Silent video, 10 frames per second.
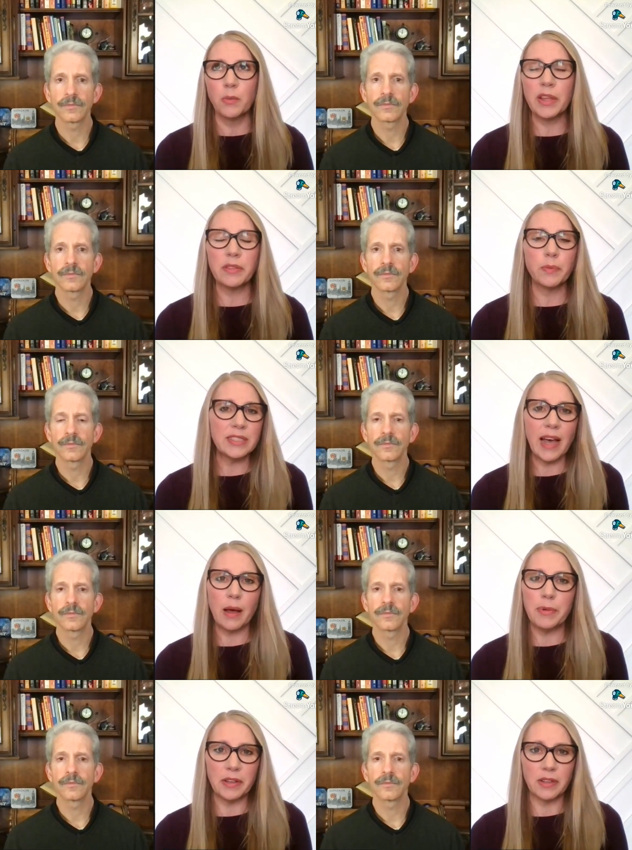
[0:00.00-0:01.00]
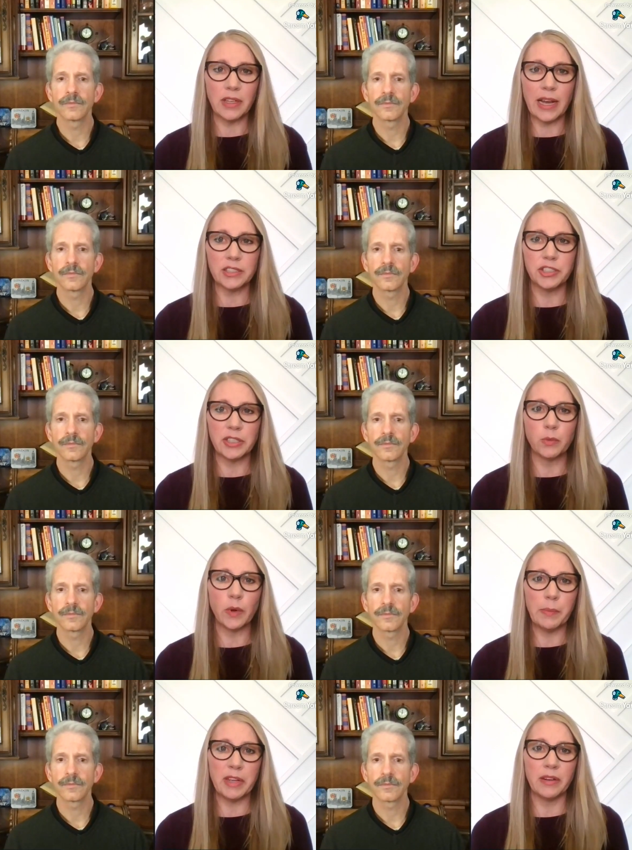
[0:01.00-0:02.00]
Speaker 1: with what's happened in the last
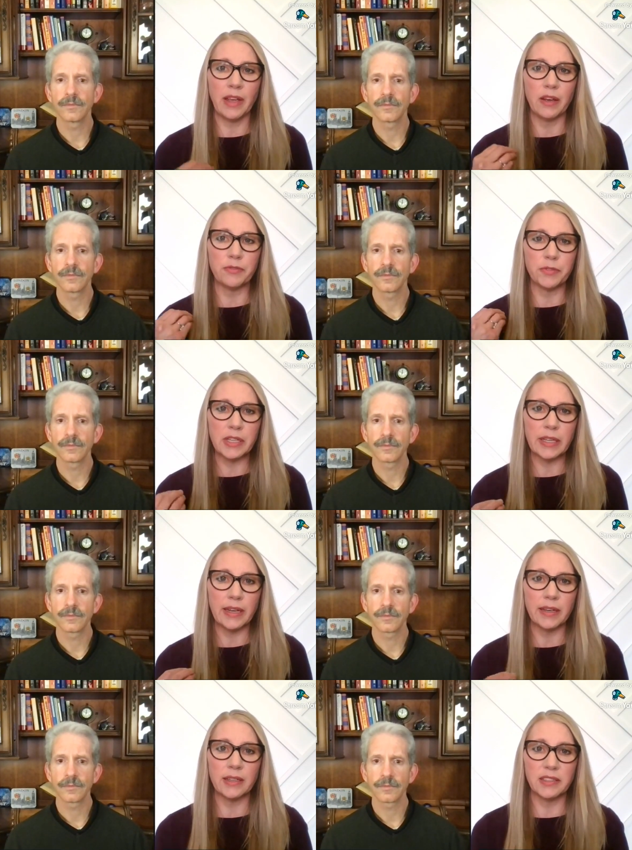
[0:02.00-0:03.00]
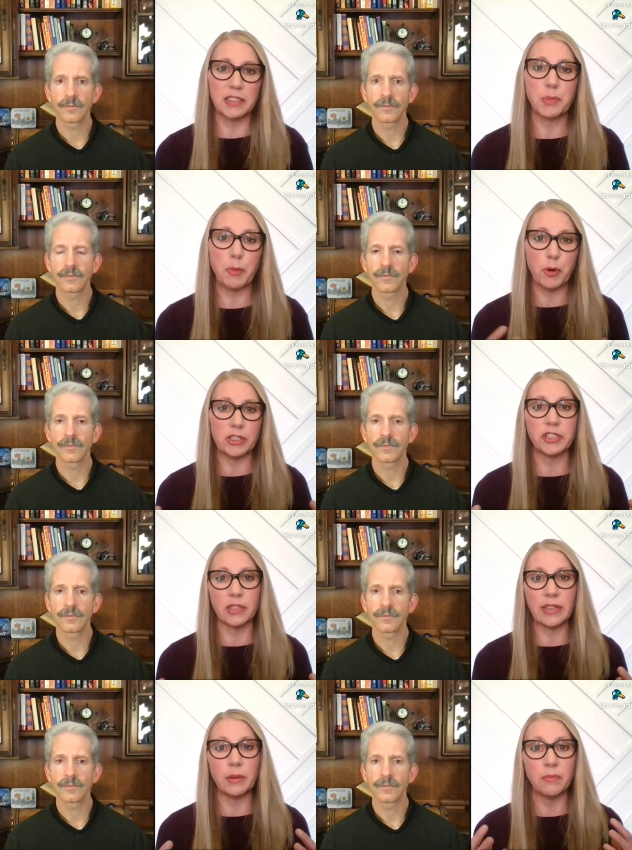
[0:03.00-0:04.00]
year, women have really
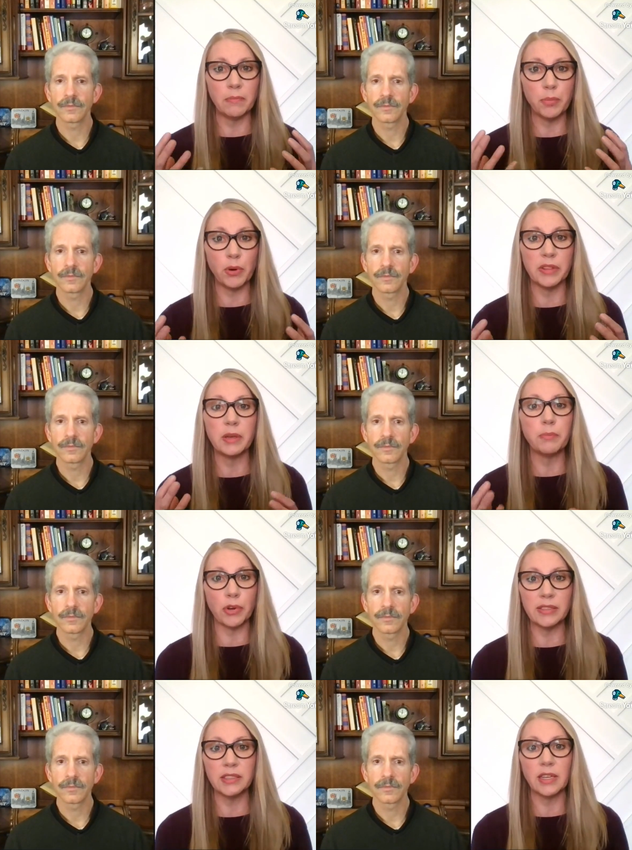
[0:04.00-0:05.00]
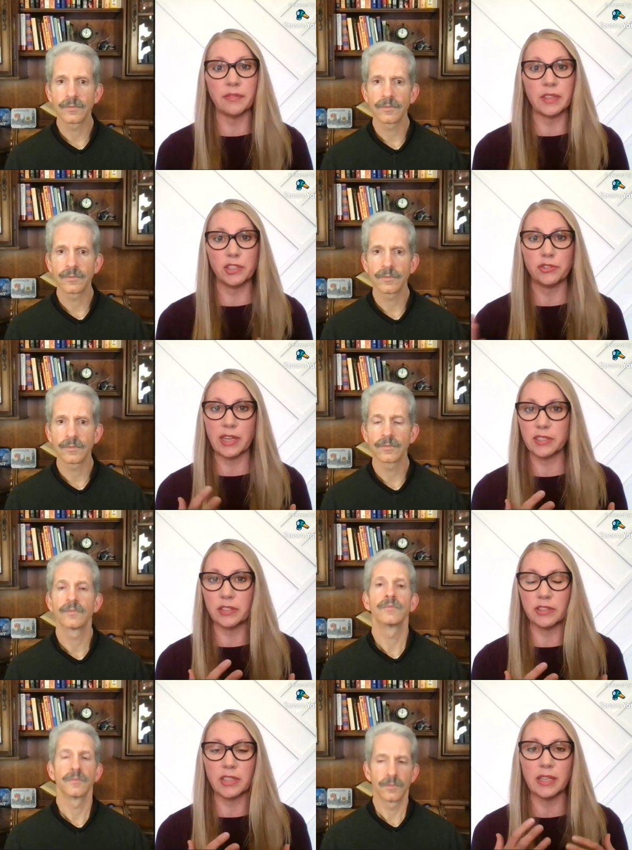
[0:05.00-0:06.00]
disproportionately borne the brunt of the
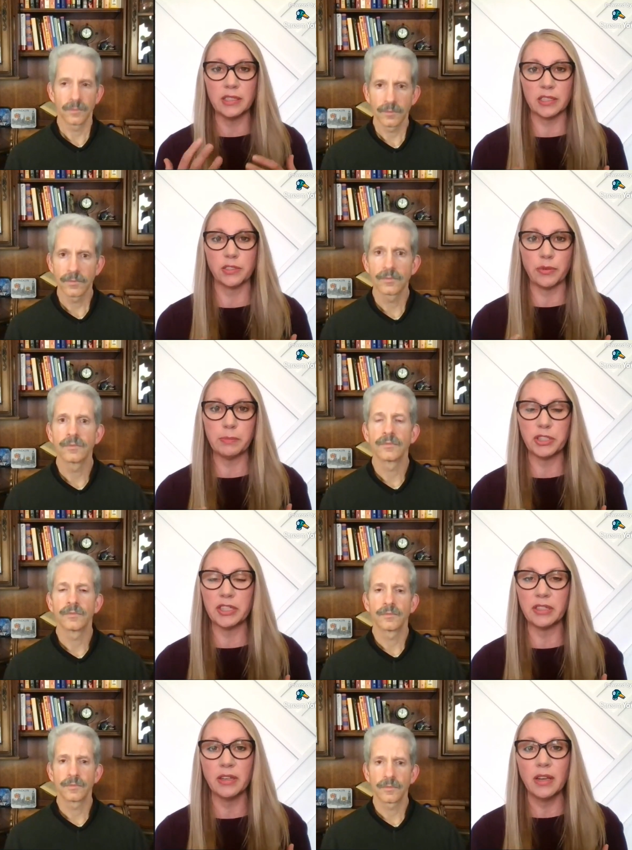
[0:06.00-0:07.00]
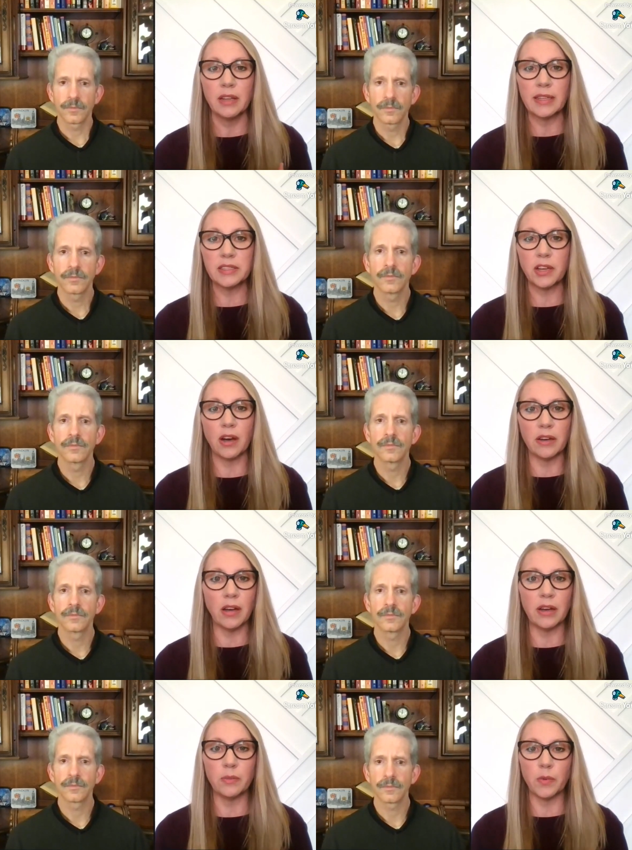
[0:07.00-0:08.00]
stressors and the disruption that's gone
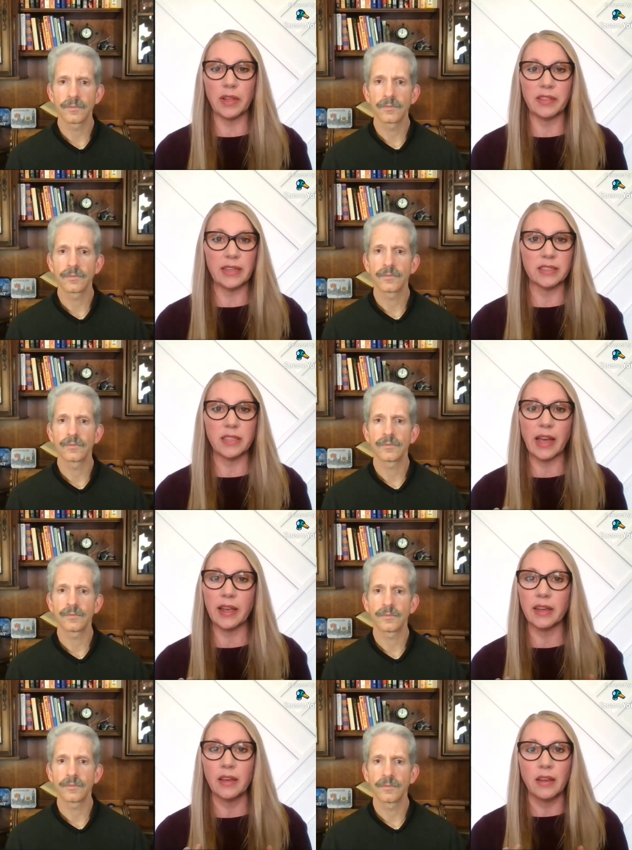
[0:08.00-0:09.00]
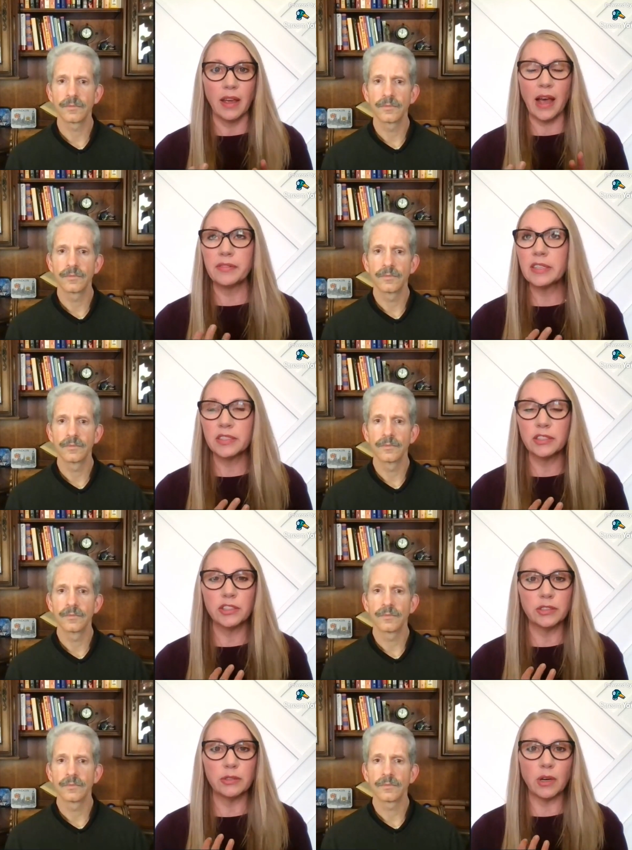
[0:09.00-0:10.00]
on with things like having to
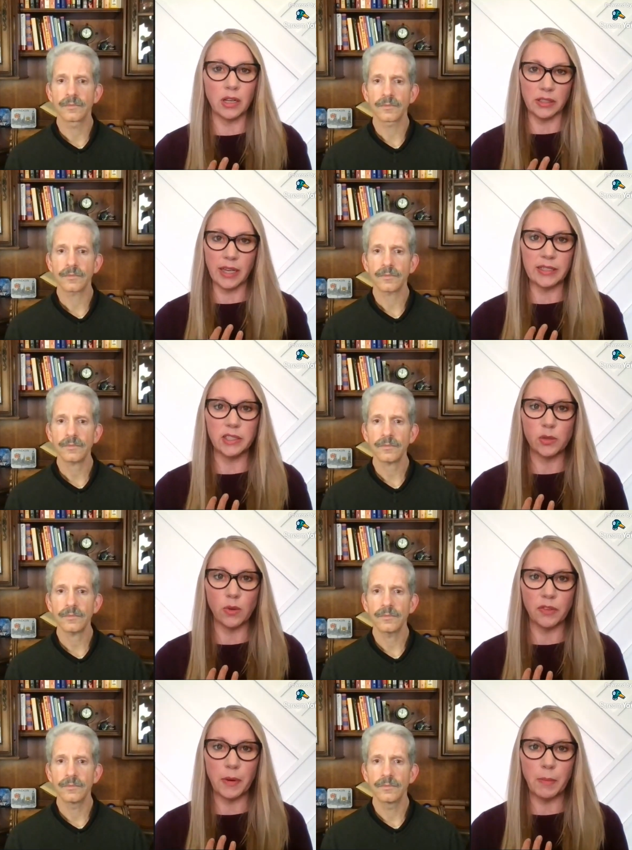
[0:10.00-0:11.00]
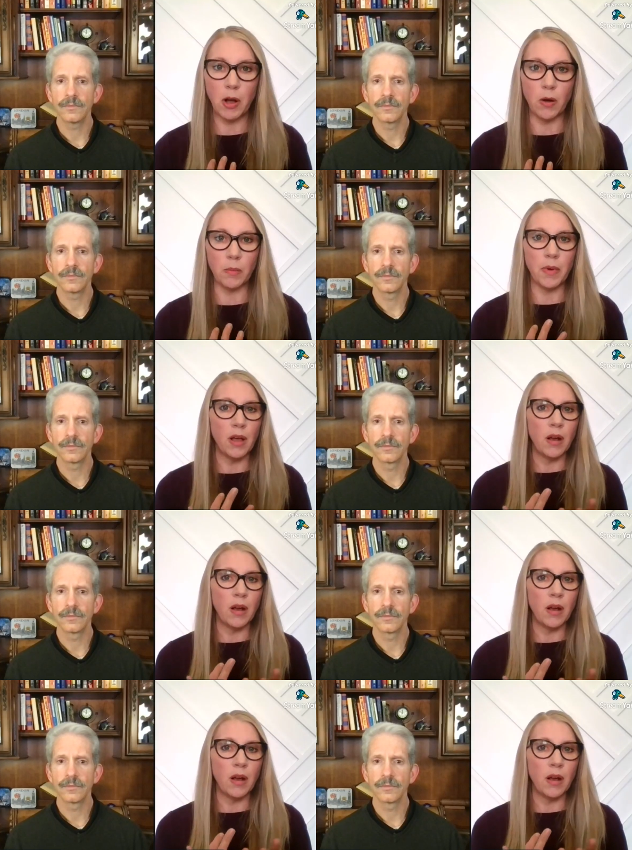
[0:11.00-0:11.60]
do online school from home,